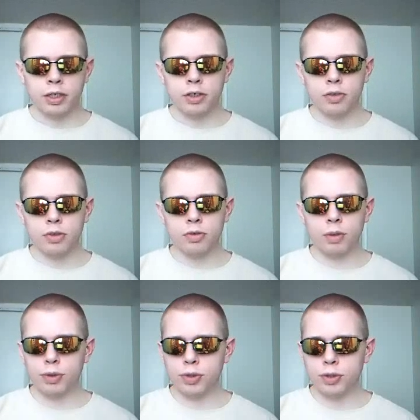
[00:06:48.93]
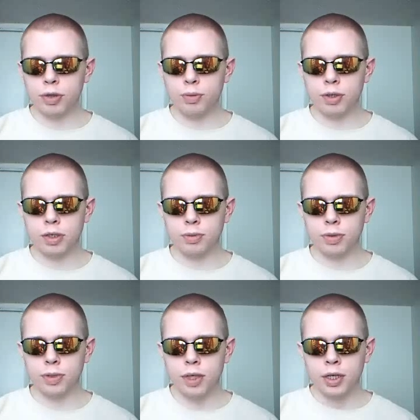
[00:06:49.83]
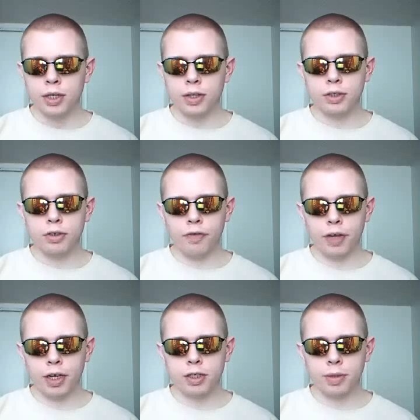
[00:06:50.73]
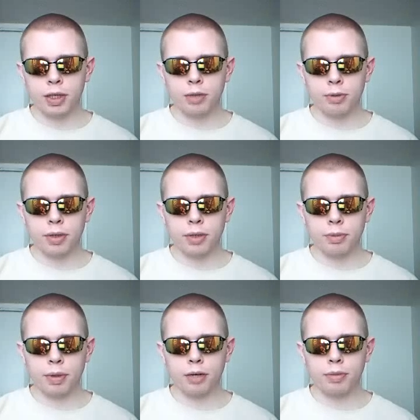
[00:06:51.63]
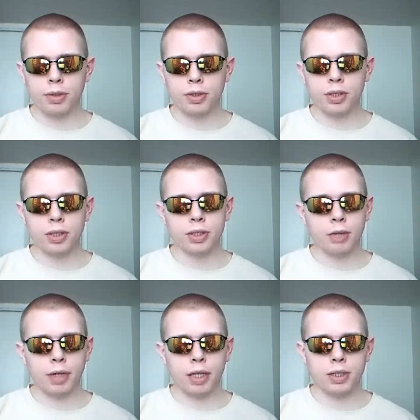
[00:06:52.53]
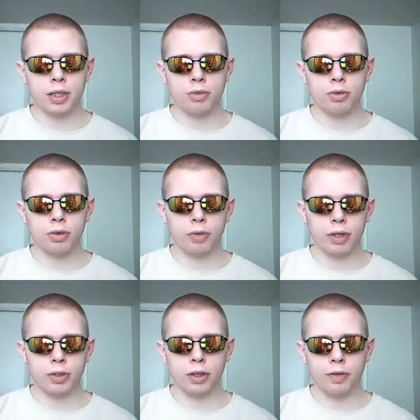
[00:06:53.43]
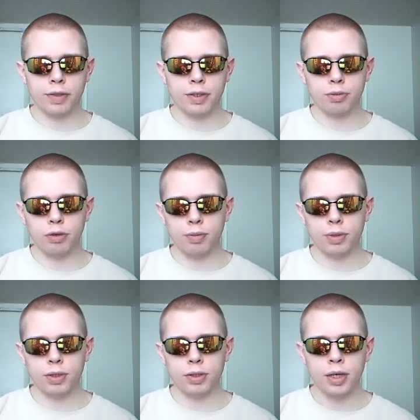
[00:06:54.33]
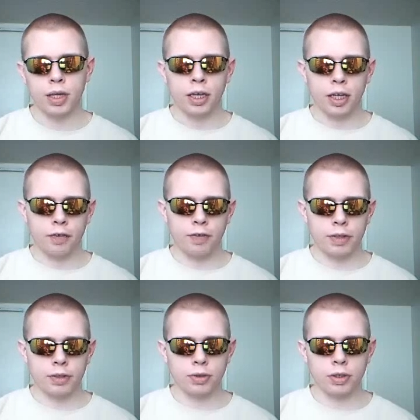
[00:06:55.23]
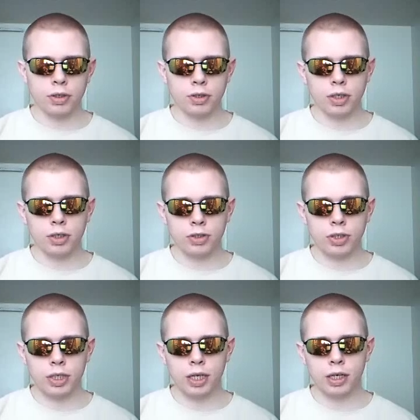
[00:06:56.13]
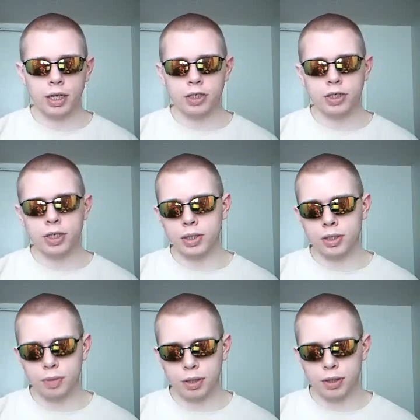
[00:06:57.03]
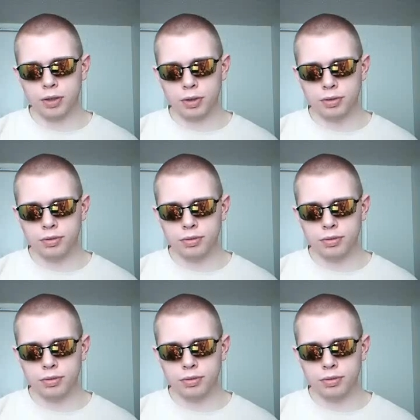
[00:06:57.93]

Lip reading: In terms of evolutionary principles, these two facts about the hippopotamus suggest common ancestry with whales, dolphins, and porpoises. F has turned into G, and H has disappeared.